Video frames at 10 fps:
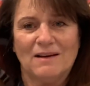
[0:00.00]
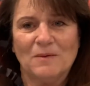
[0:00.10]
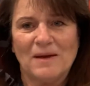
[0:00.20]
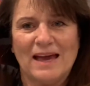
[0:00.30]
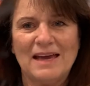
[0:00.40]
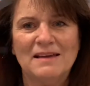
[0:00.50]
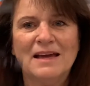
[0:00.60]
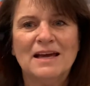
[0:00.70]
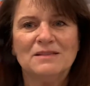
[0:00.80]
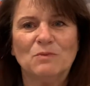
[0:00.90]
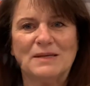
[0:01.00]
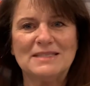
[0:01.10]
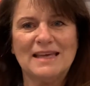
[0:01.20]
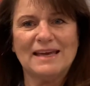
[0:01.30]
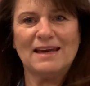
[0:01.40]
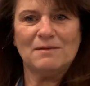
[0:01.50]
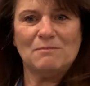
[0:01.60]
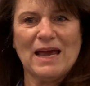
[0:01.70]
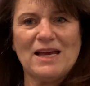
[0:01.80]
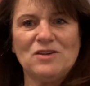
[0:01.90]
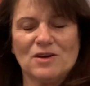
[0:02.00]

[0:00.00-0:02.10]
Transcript: Okay, once they get it made,